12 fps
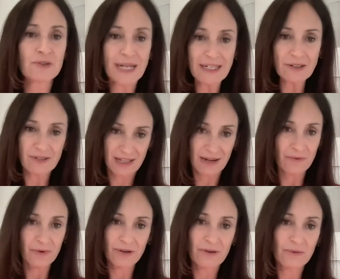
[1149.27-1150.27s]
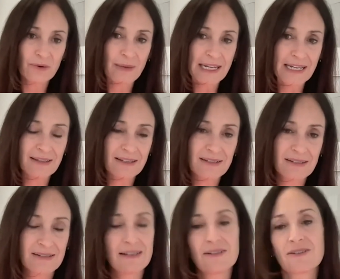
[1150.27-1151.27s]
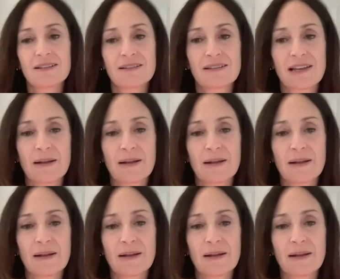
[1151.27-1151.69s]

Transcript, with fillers: directors that were, were making these decisions.